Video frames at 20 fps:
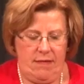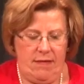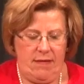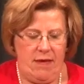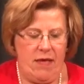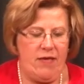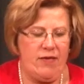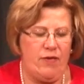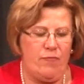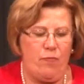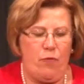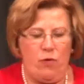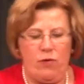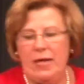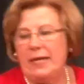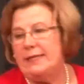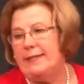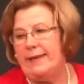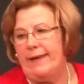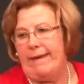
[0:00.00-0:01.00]
It's good,
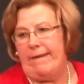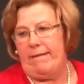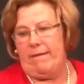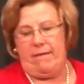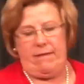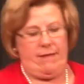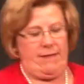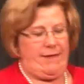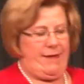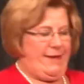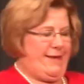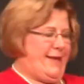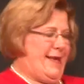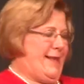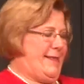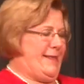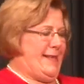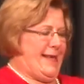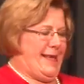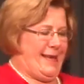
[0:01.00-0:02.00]
that's it.
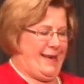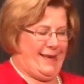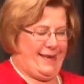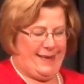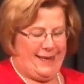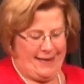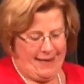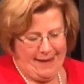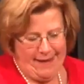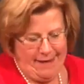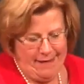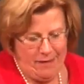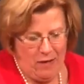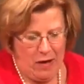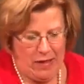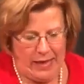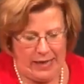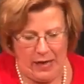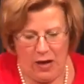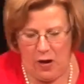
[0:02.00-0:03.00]
That's it.
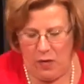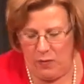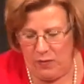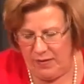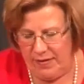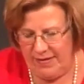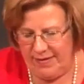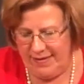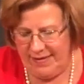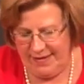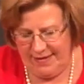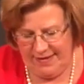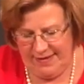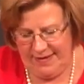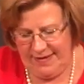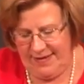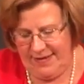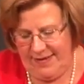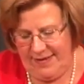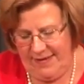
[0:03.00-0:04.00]
All I know.
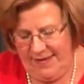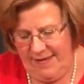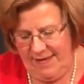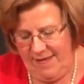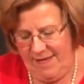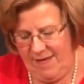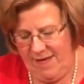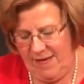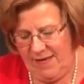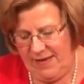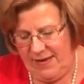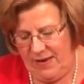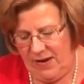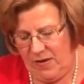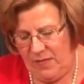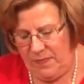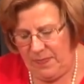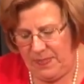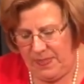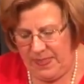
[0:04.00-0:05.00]
All I
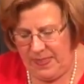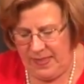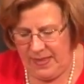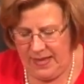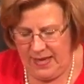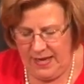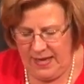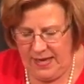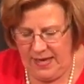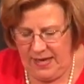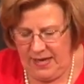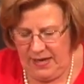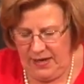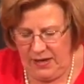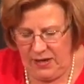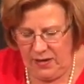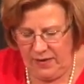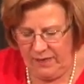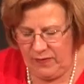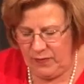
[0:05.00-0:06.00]
know.
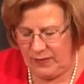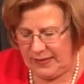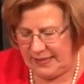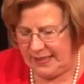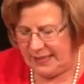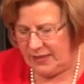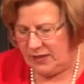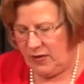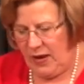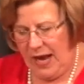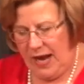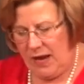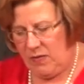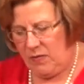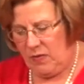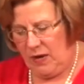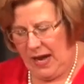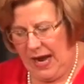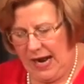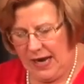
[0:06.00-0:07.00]
You know, everyone says, you know,
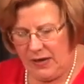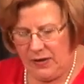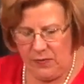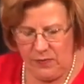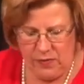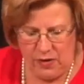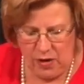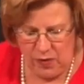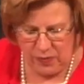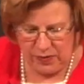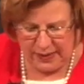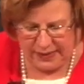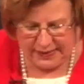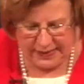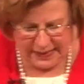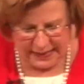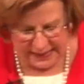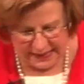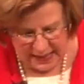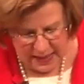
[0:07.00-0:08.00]
how do you know these
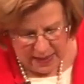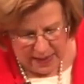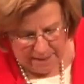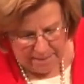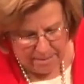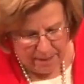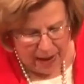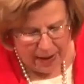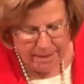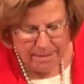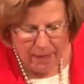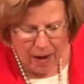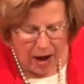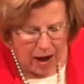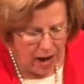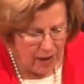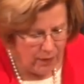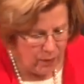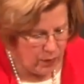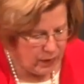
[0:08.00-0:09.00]
things? My
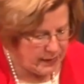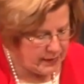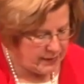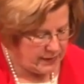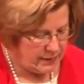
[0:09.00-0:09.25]
mom